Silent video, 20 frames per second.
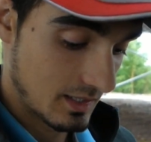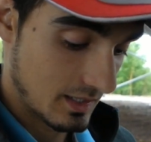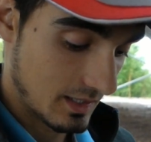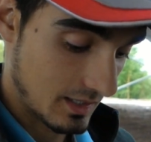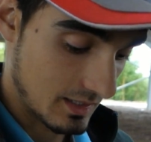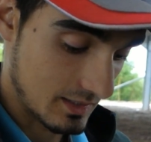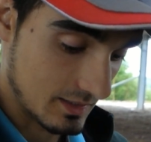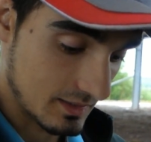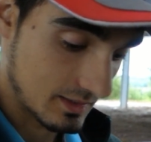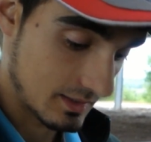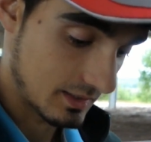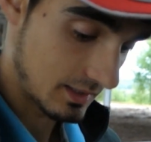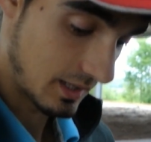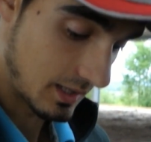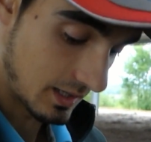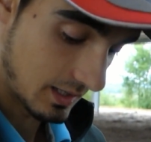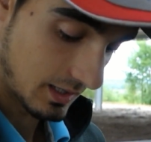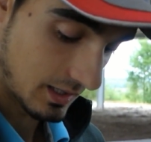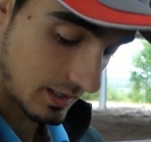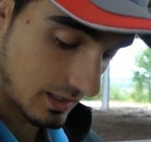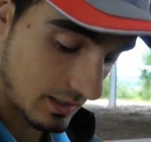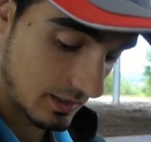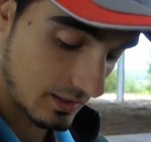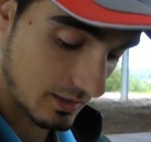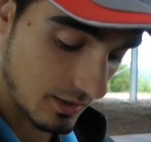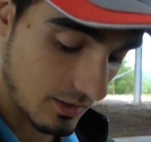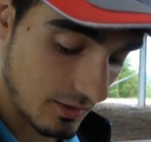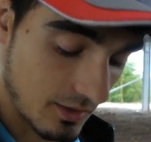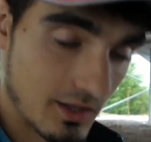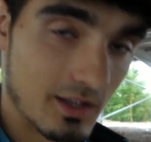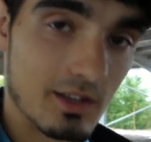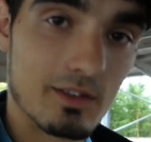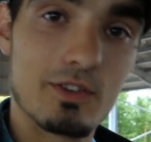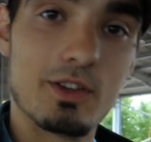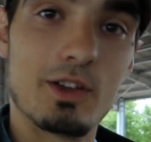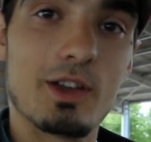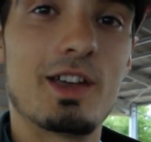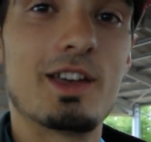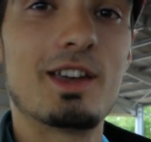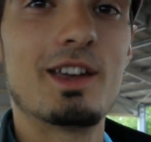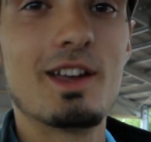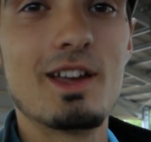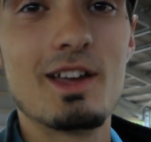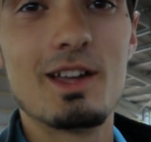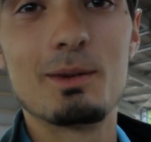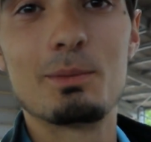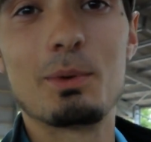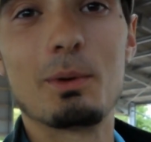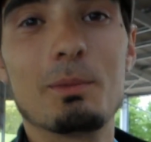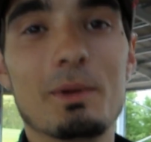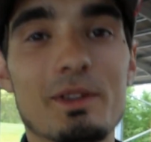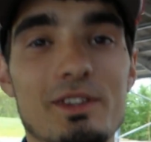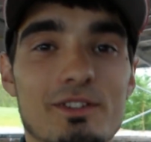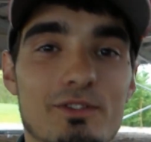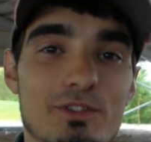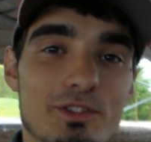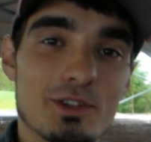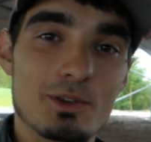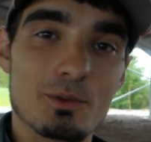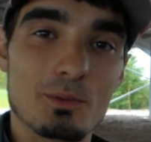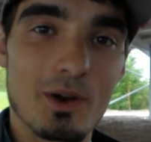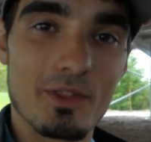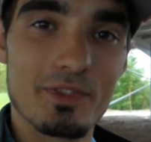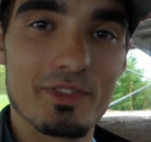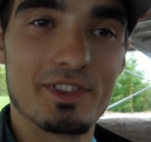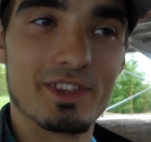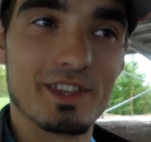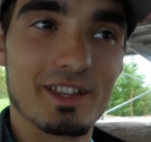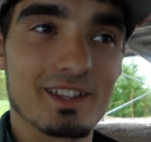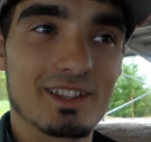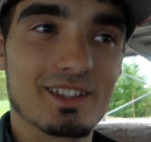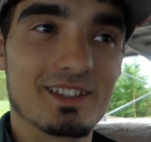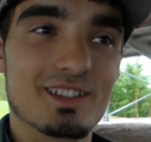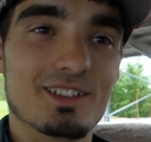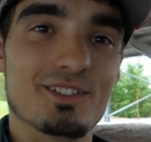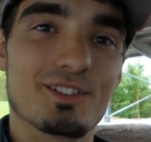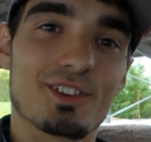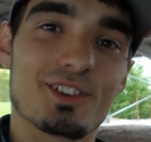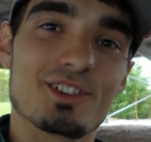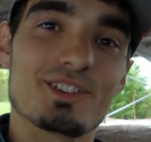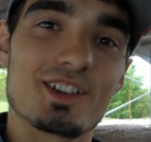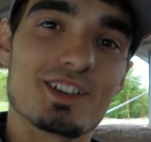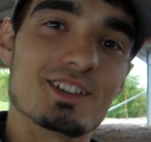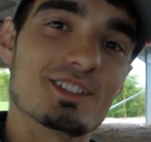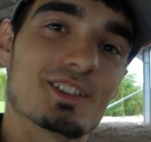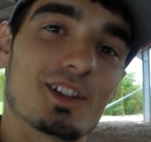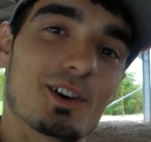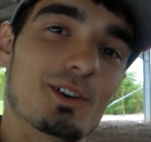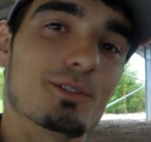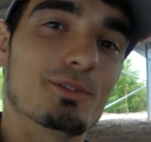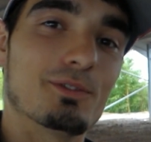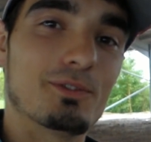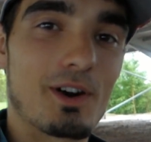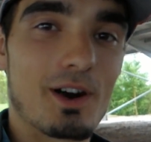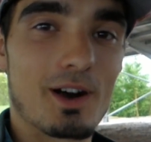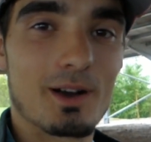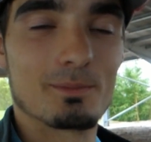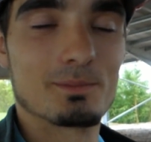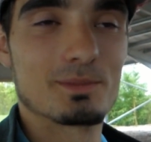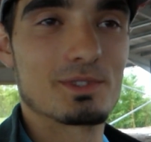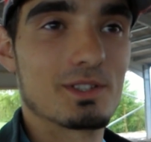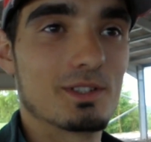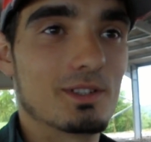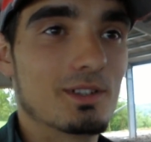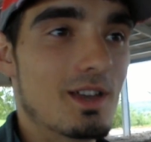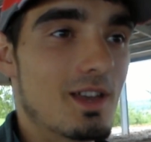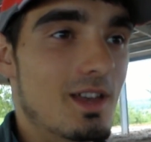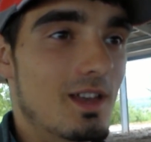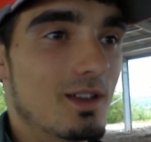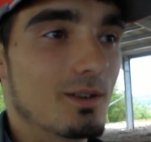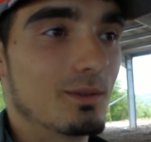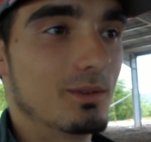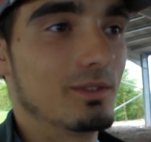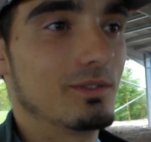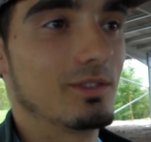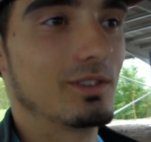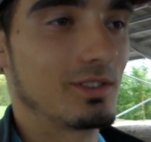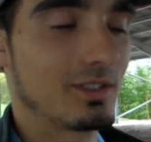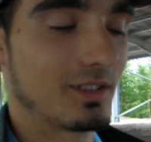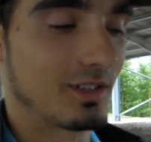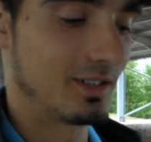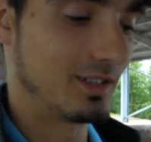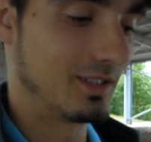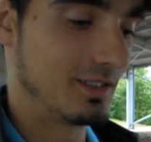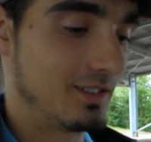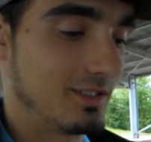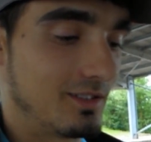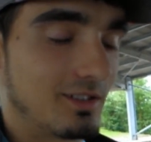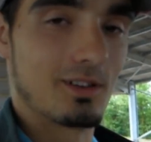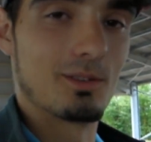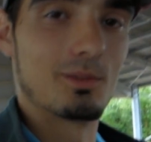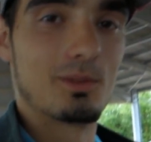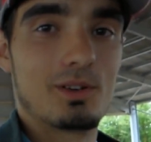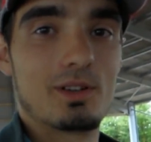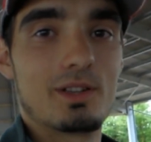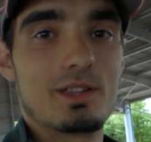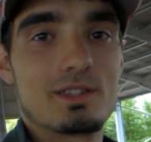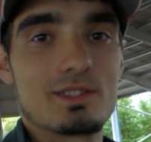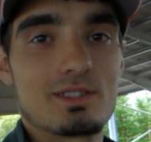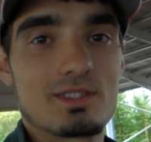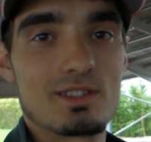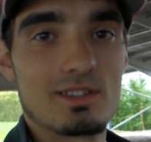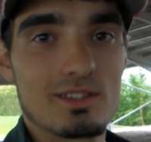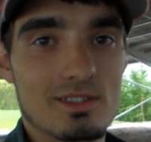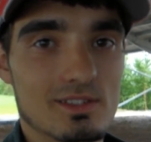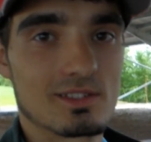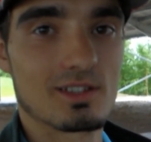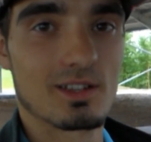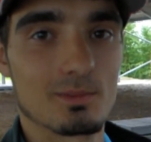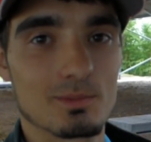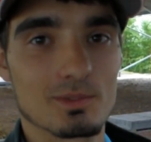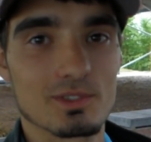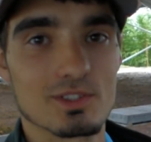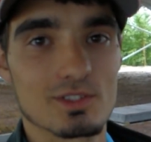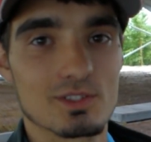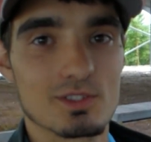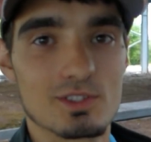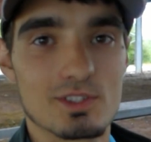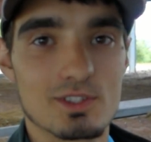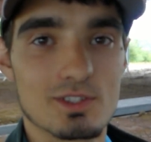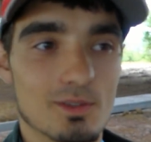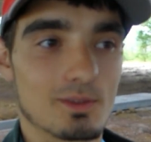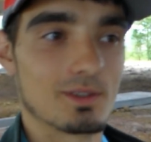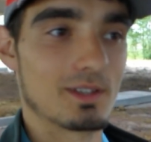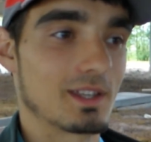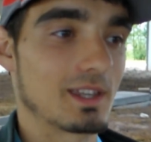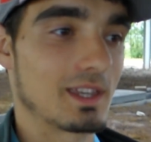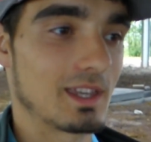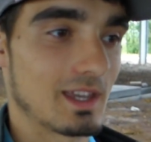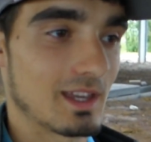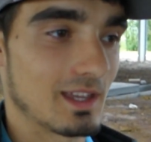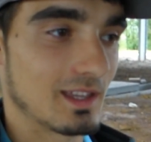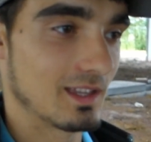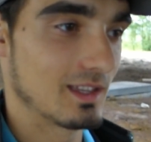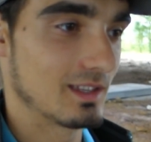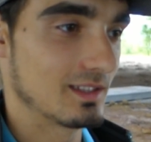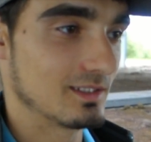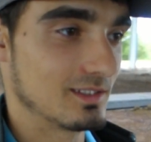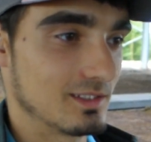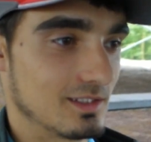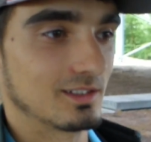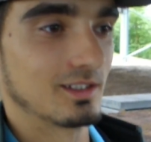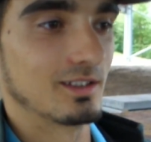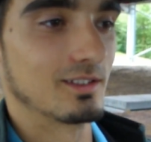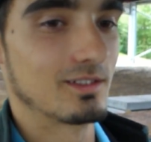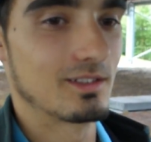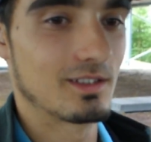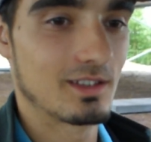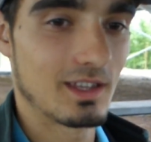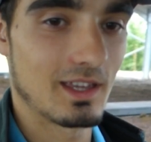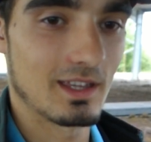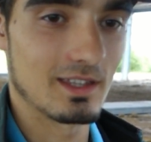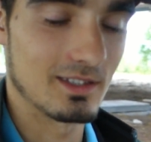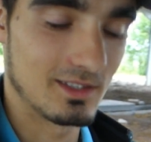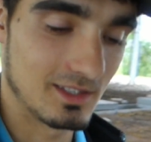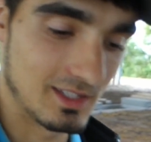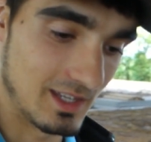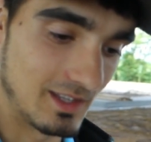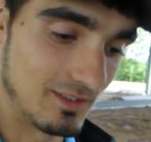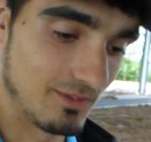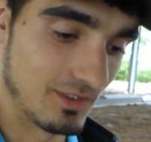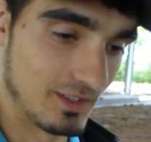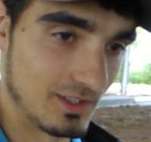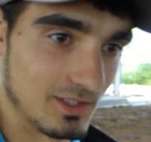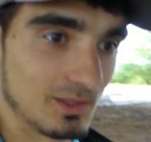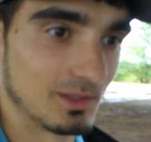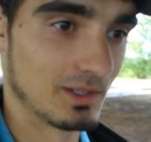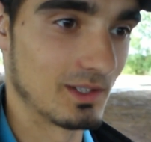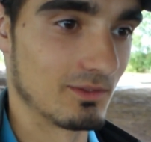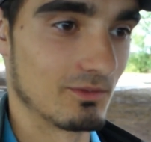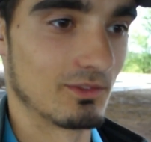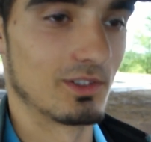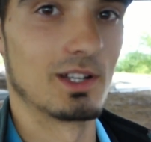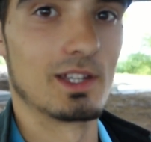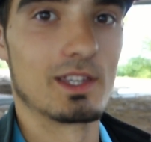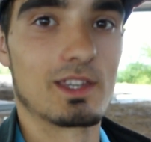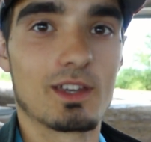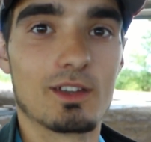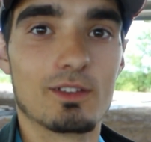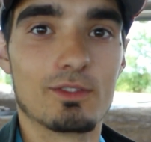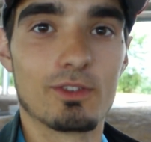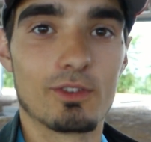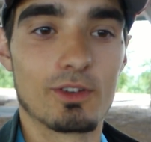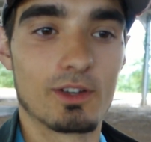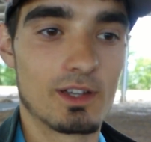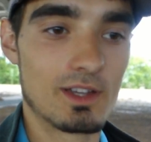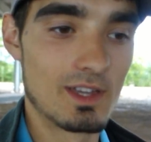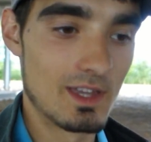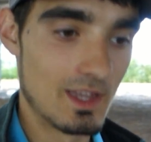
it's, you know, problem is, if you do one thing, you've got to change the whole farm. So we've decided, you know what, it's time to just do it. Get your teeth into it and really go for it.